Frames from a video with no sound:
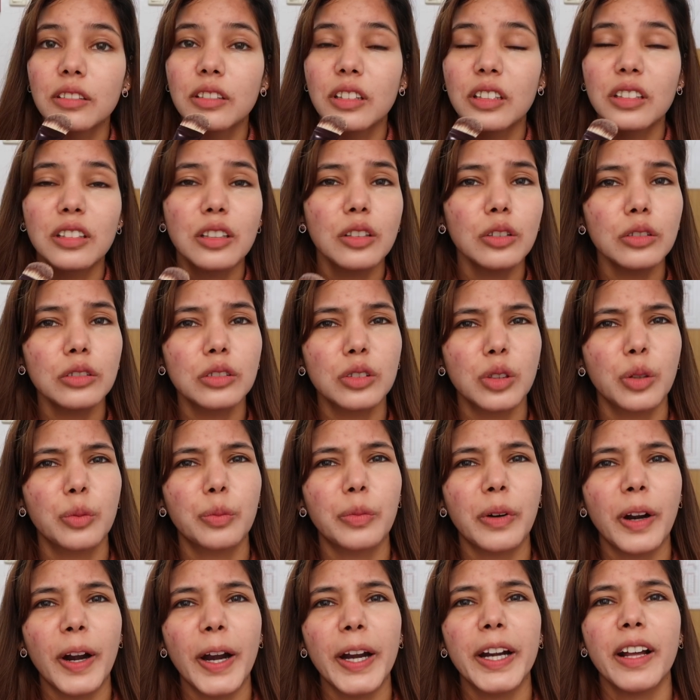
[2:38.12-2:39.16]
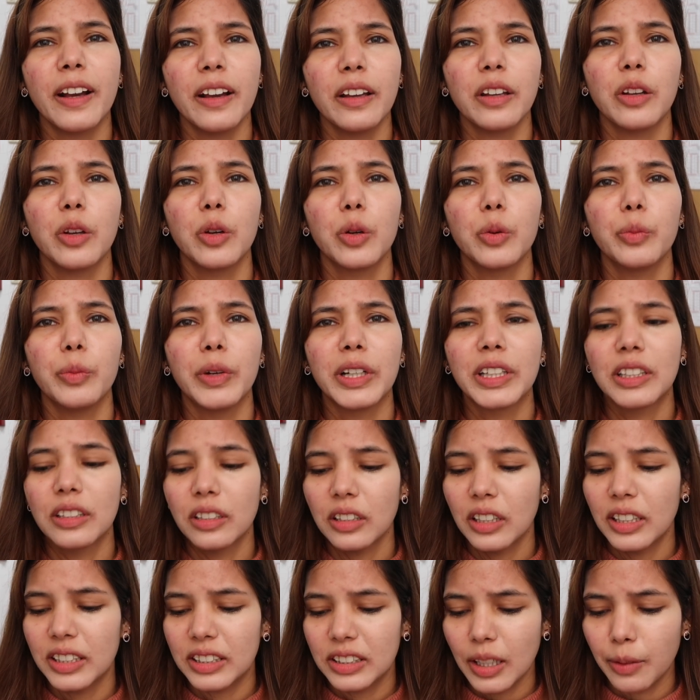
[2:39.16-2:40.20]
It looks so bright, I know, but
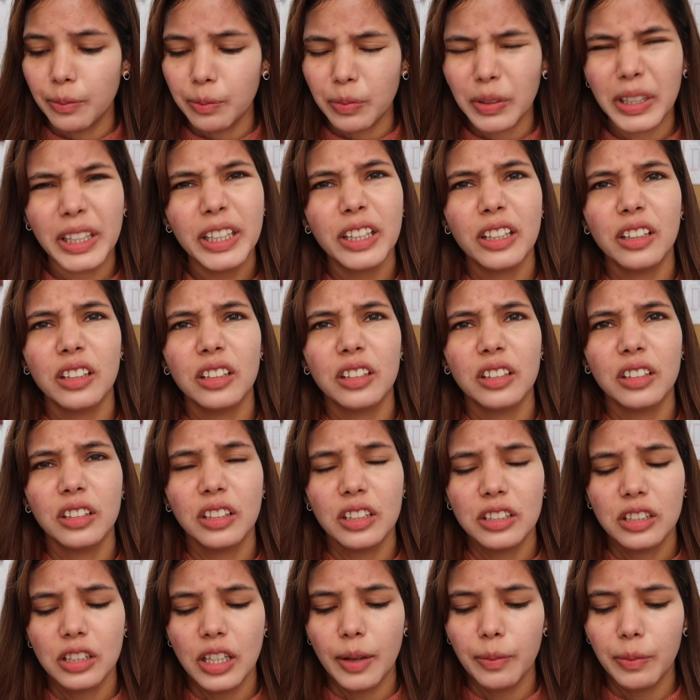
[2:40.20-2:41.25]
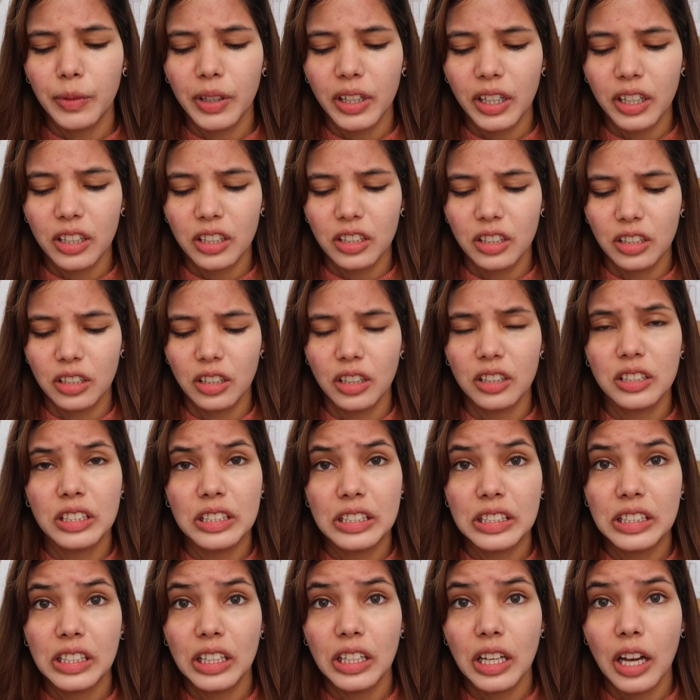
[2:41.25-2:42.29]
let's complete this application and
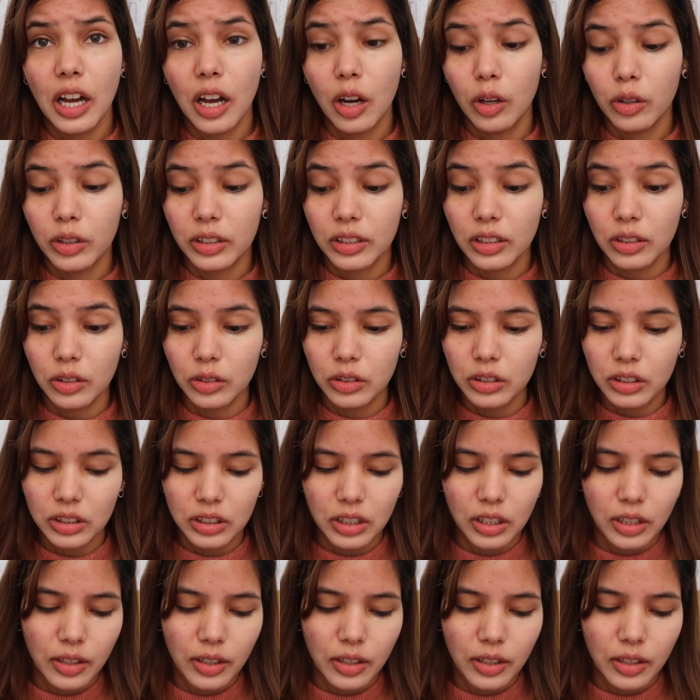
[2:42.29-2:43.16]
see how it looks.